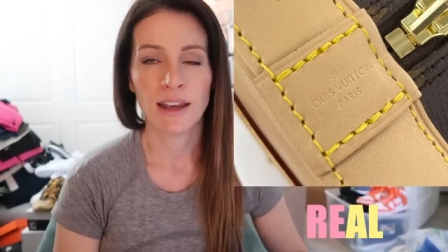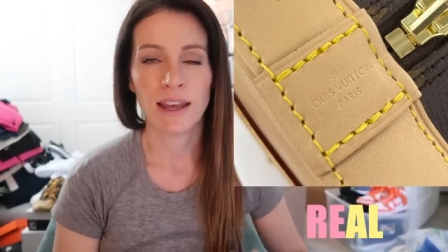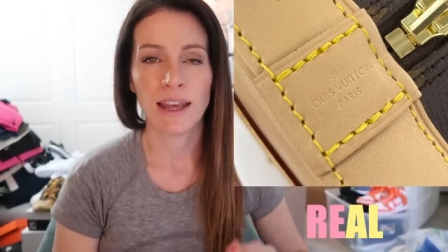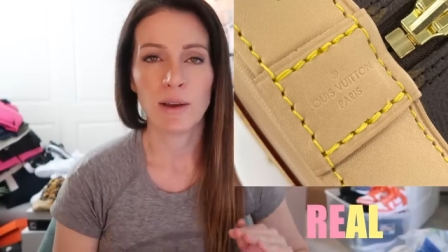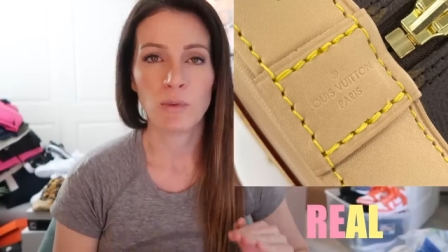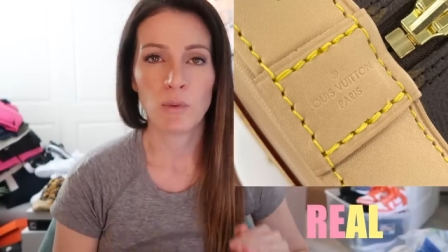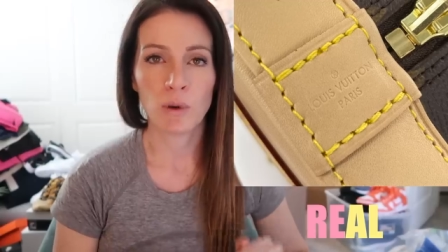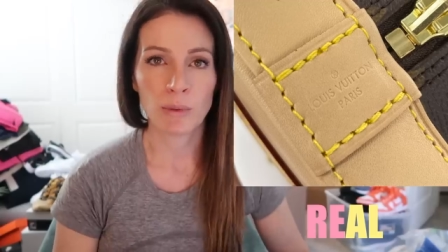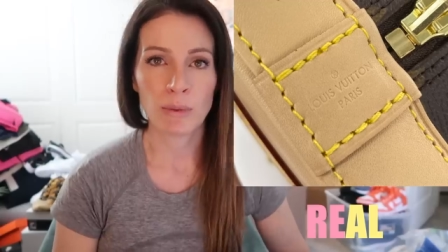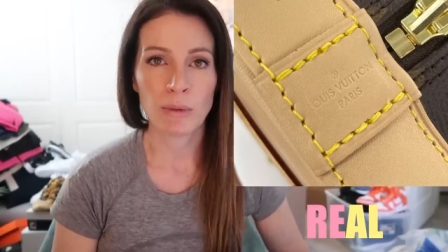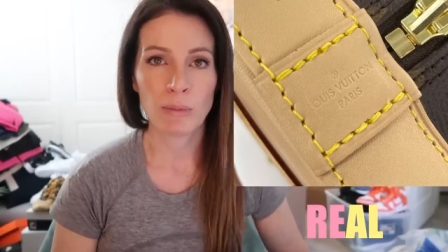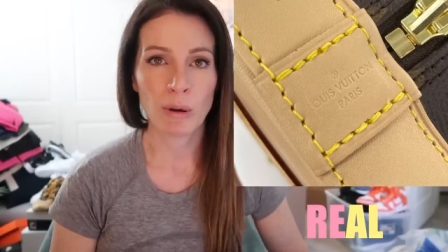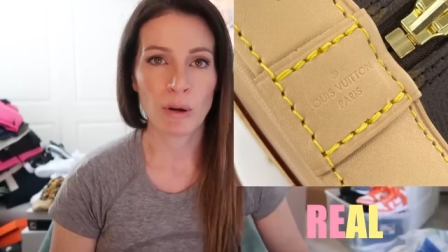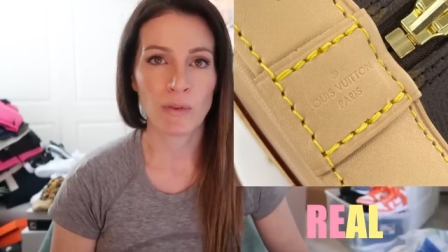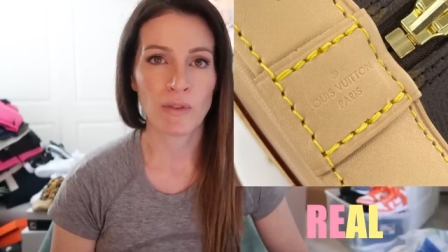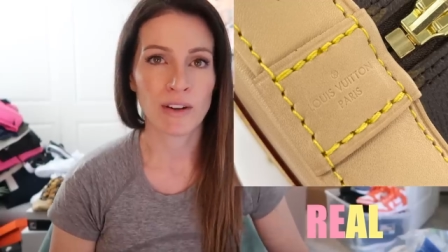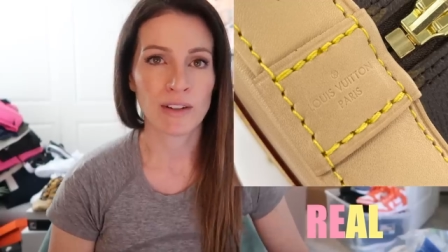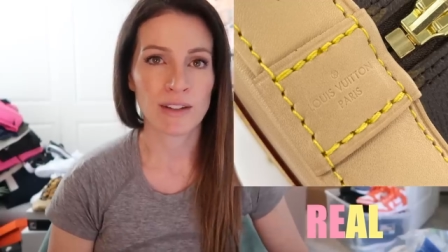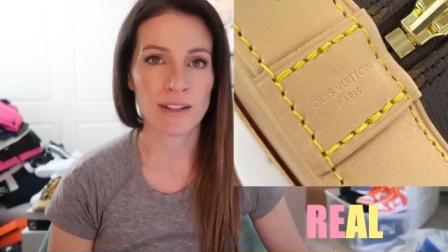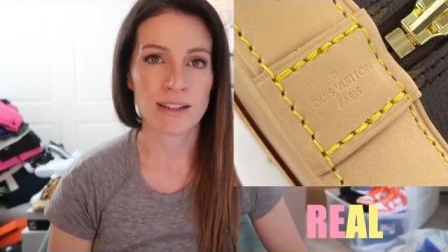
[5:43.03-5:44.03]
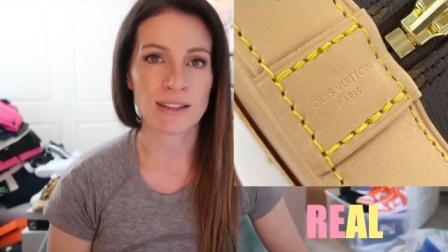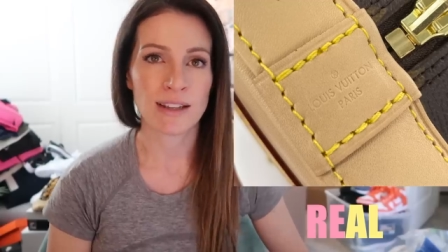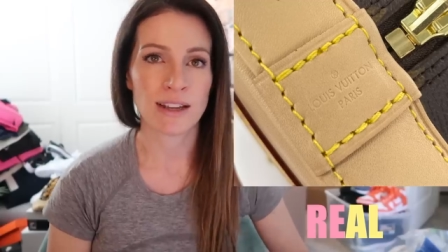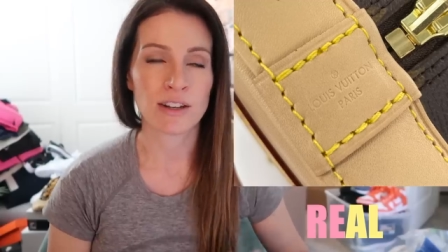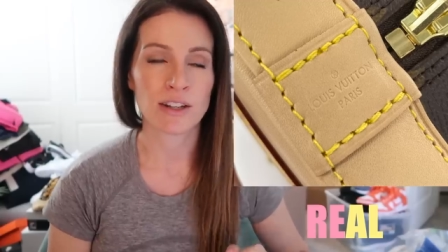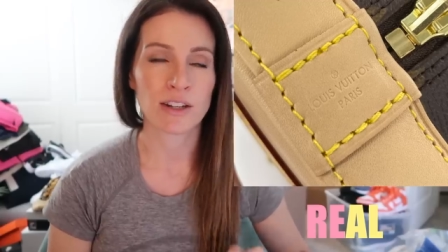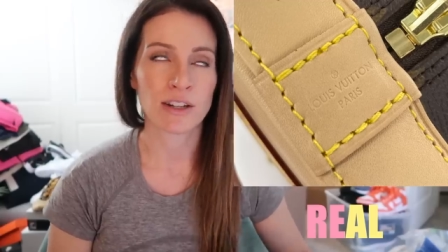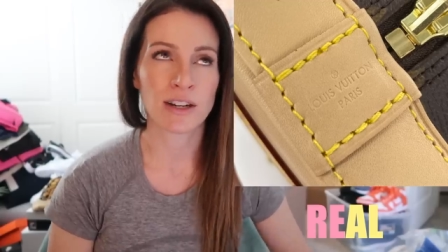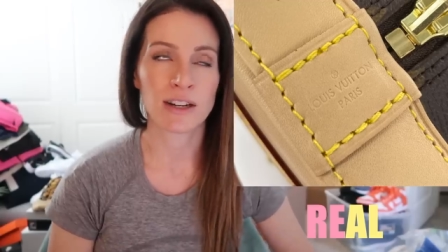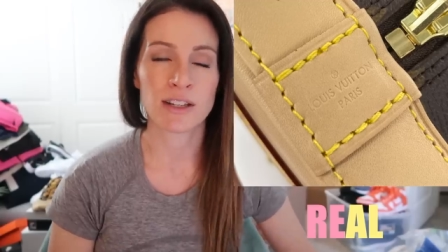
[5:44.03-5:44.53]
It will be perfectly
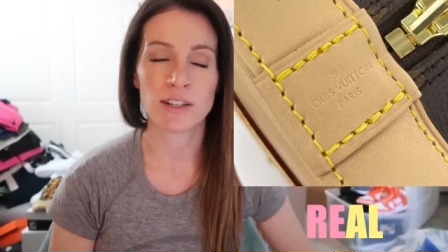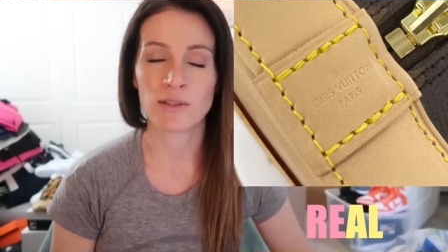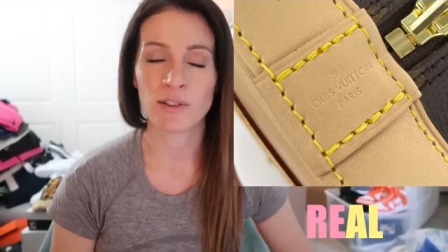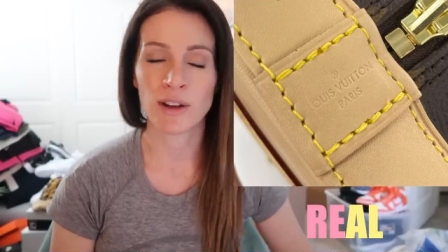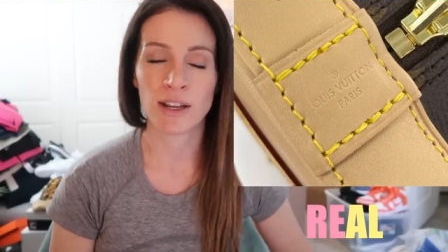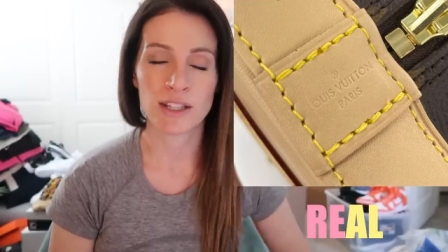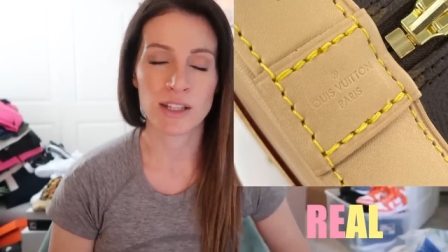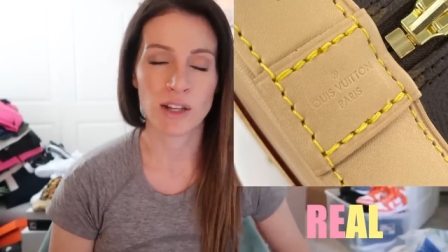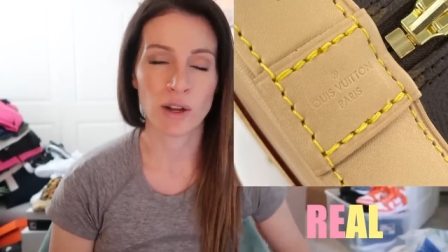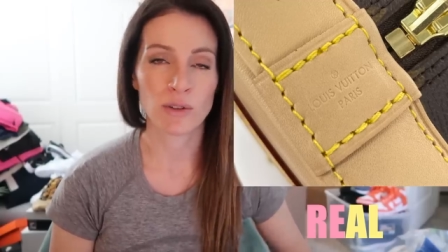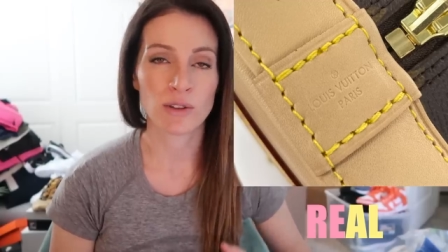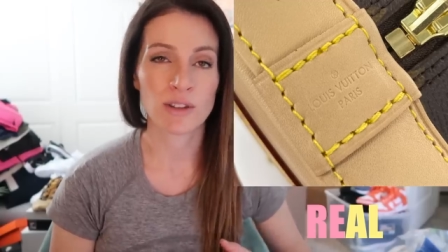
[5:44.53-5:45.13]
center, as you guys know.